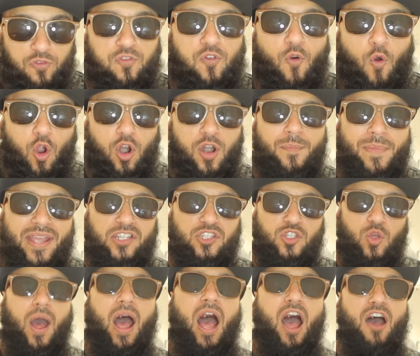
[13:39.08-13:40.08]
for, made
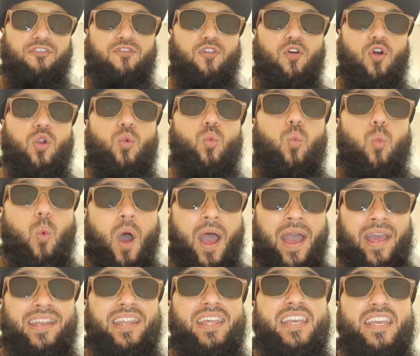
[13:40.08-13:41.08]
dua for,
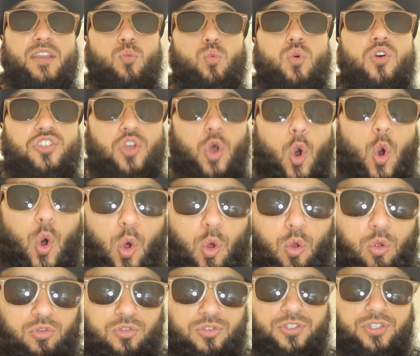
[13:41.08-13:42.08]
when he was
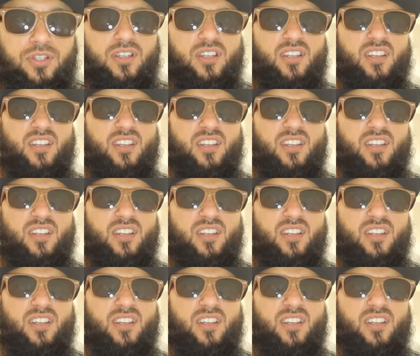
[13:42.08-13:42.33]
old?